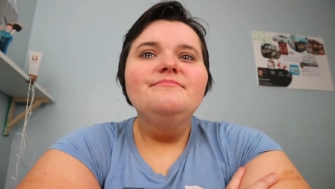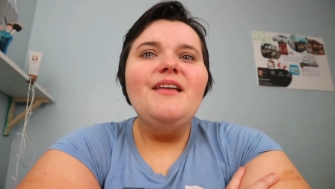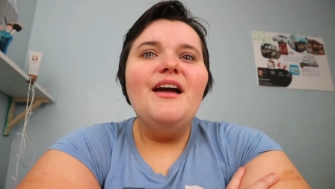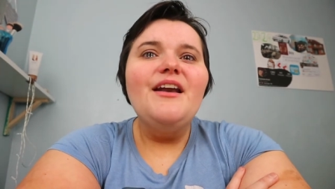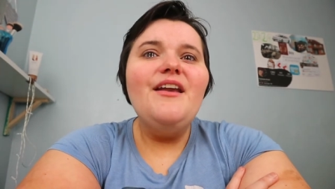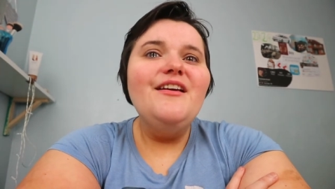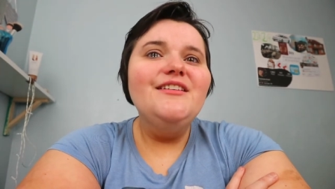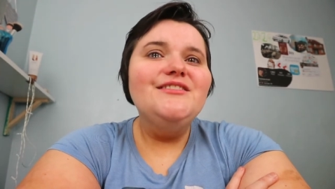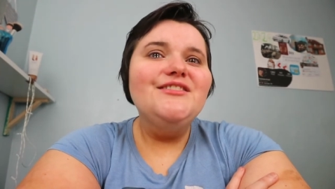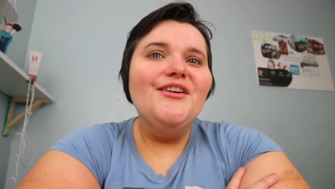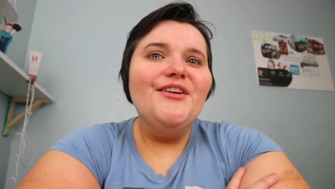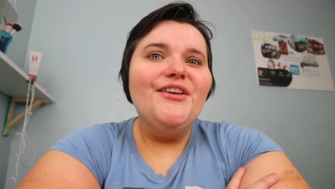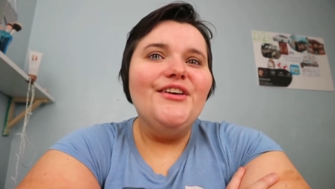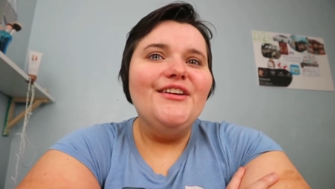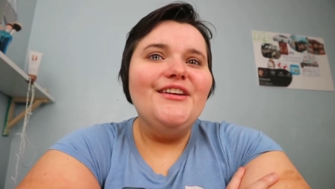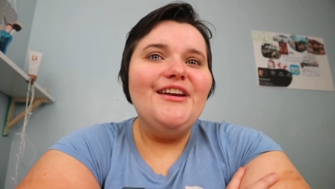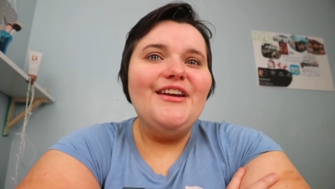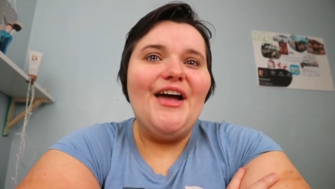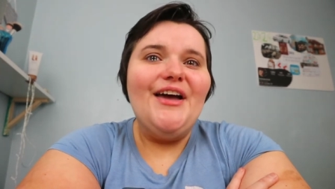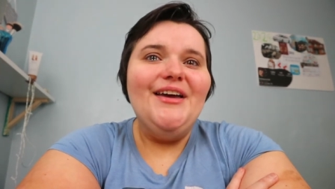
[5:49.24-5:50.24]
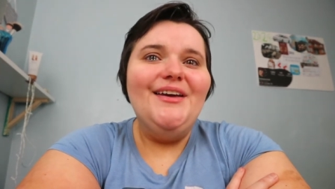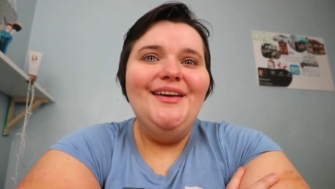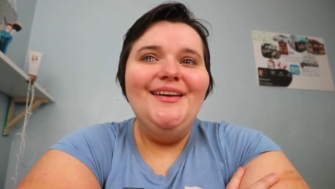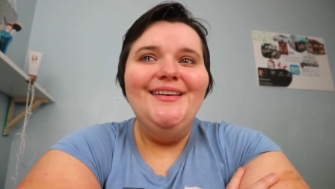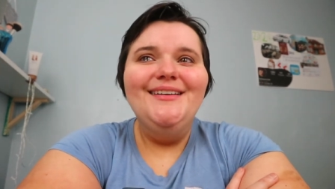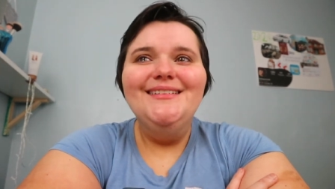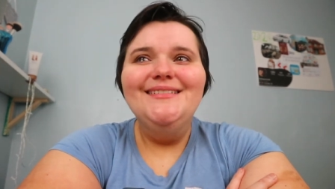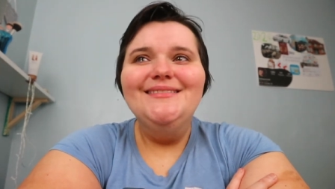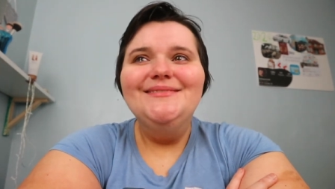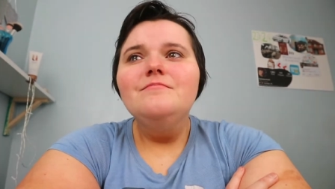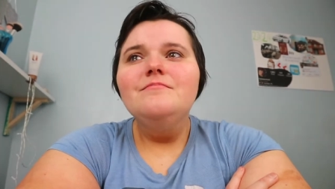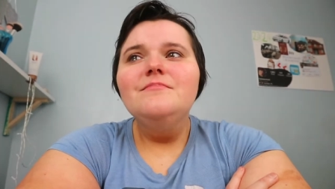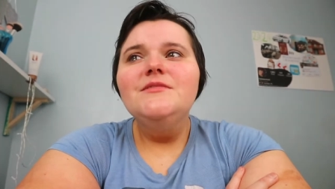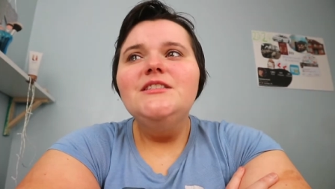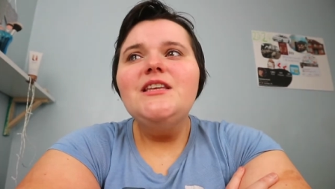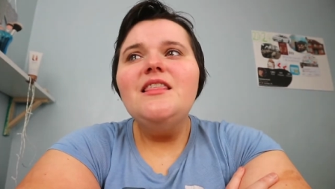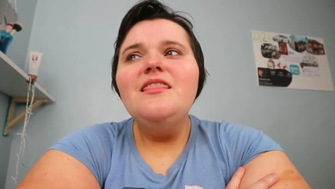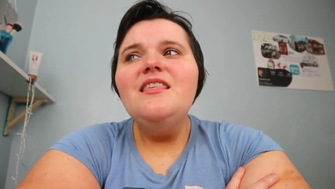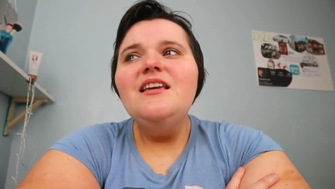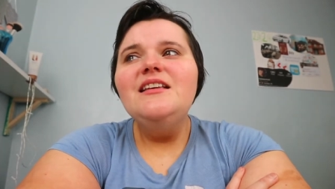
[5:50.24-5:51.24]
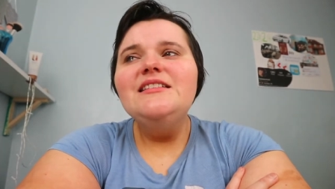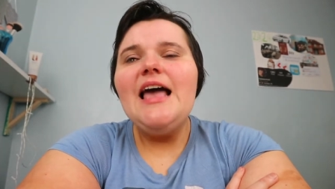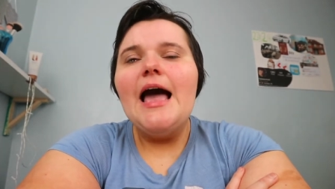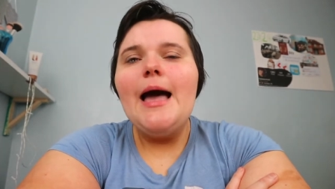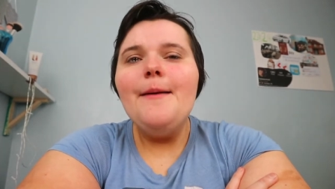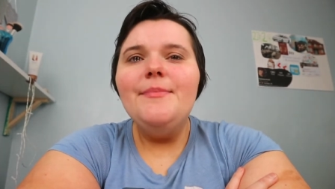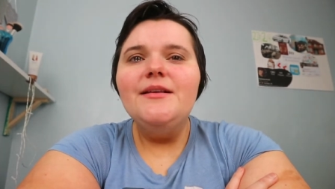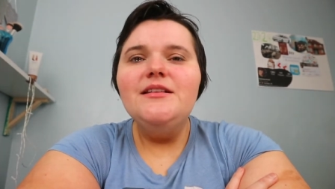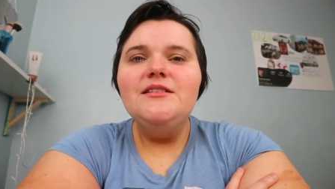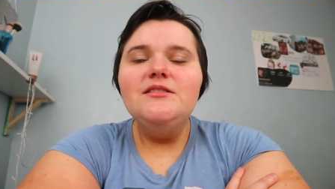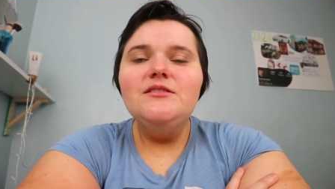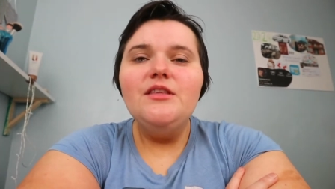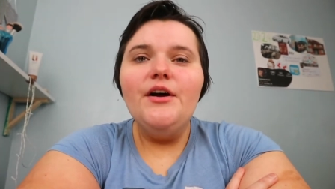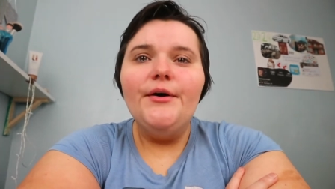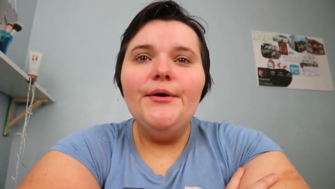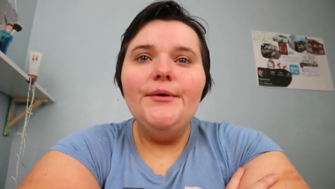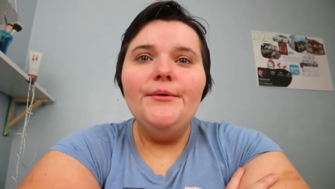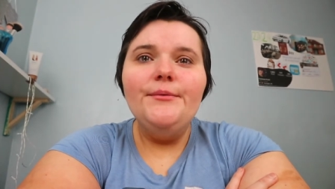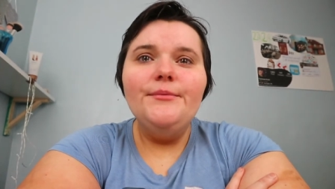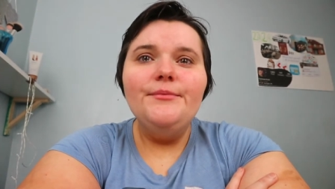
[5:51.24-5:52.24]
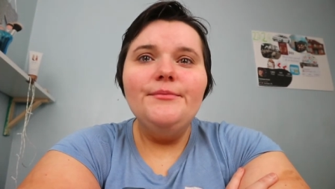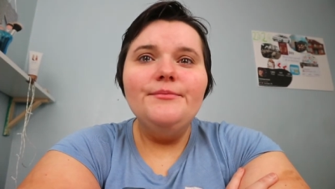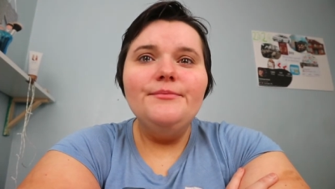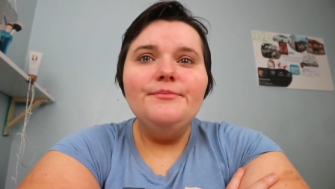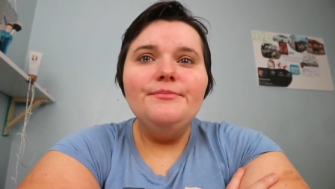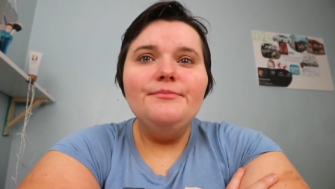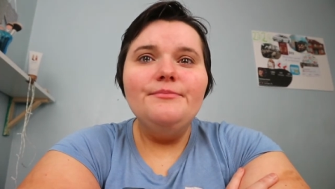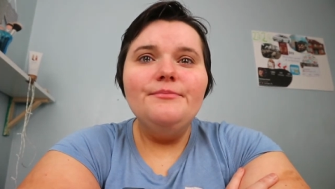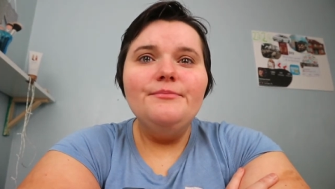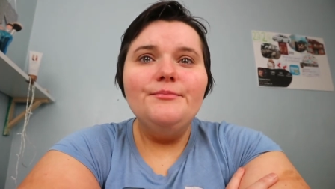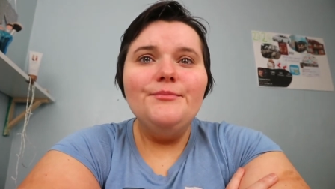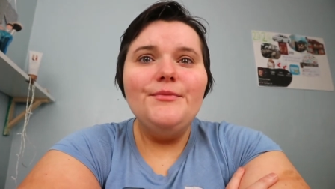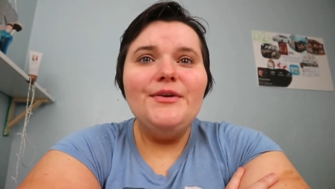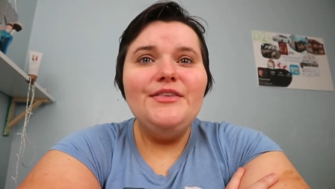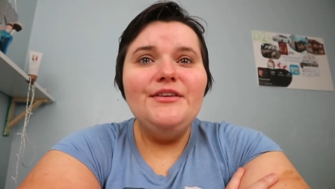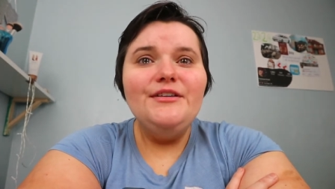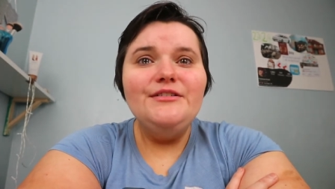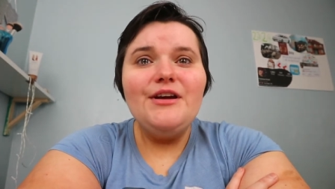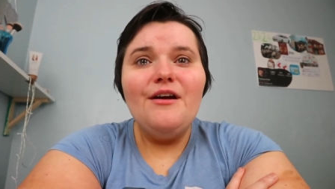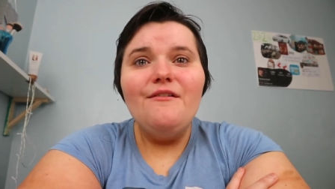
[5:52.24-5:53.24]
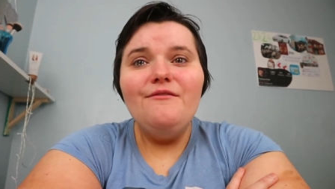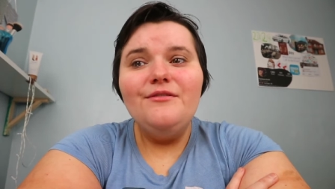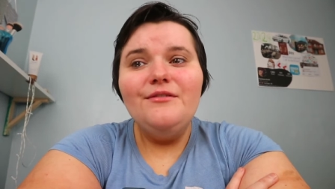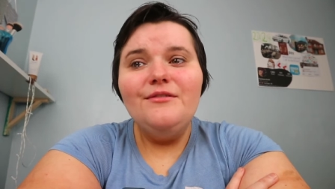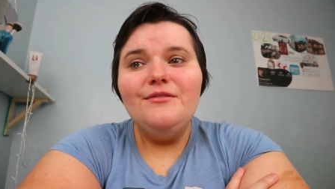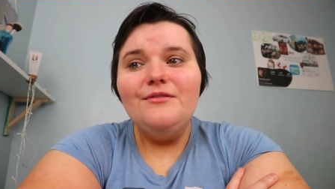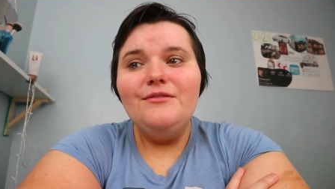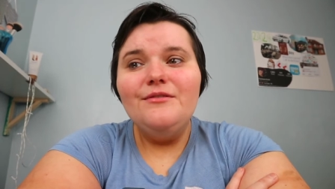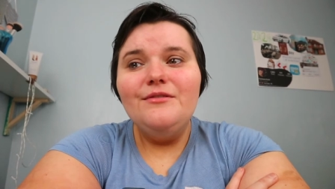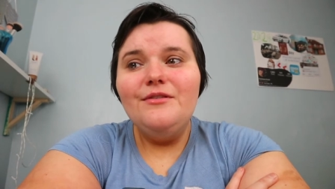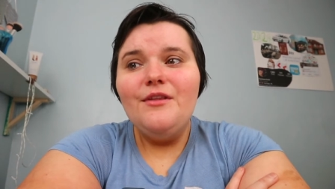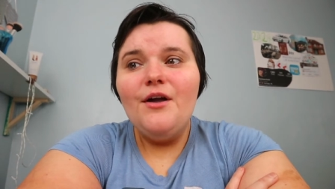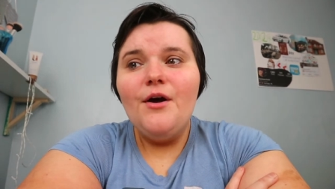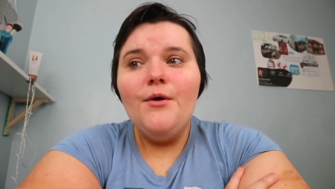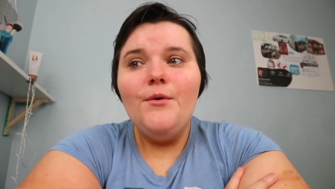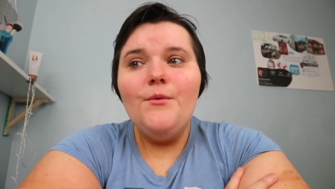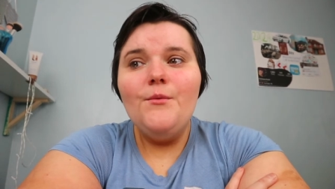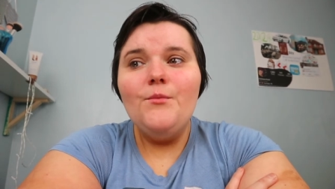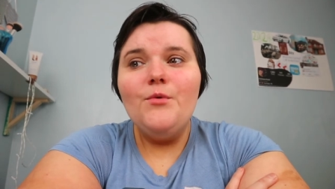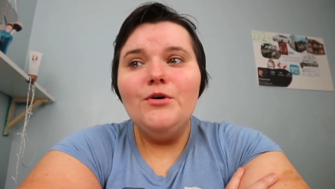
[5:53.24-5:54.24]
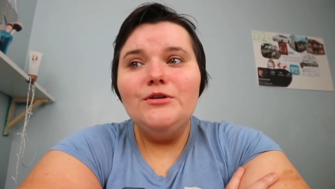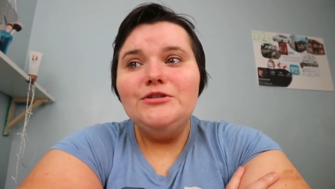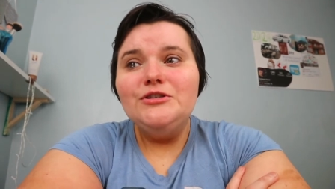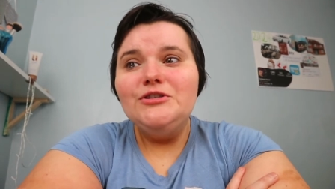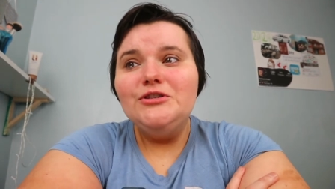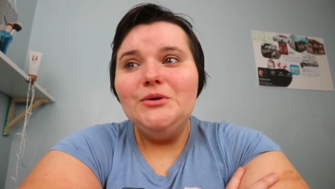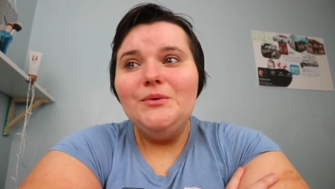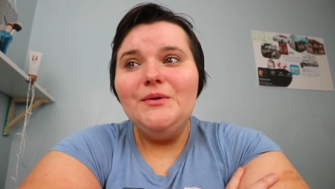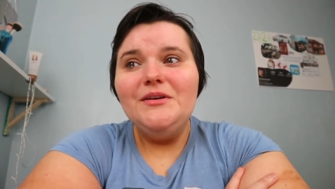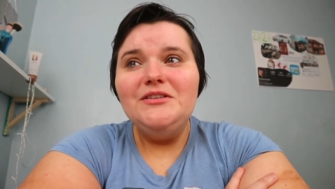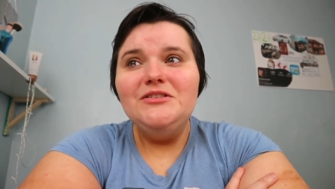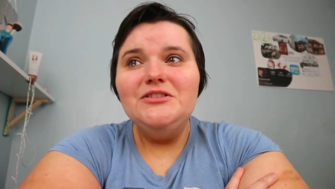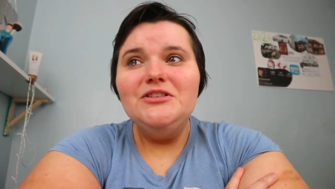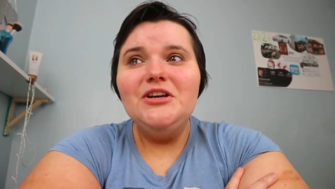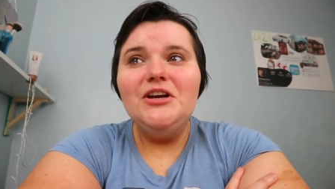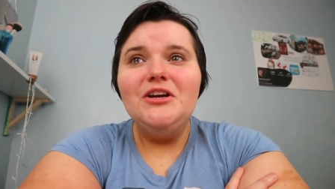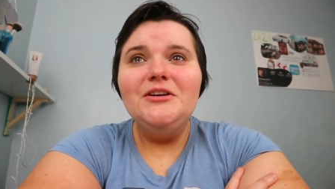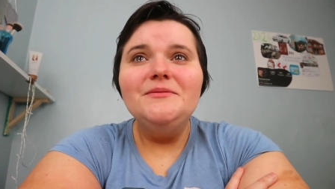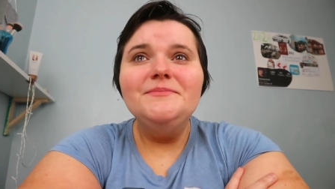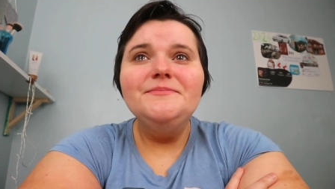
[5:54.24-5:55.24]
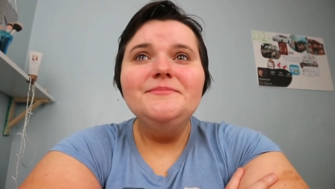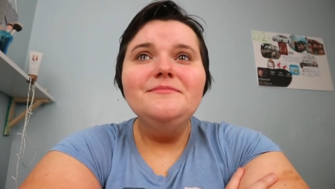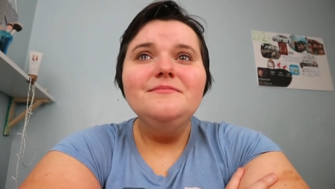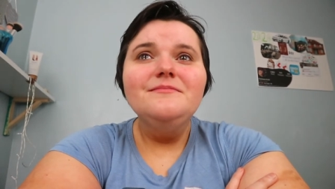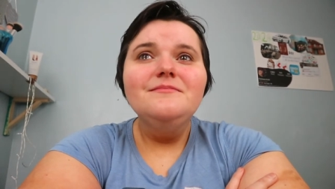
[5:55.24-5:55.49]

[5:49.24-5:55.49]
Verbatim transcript: I know it's not good, I know. Some things happen though when you don't know what to do, and you know,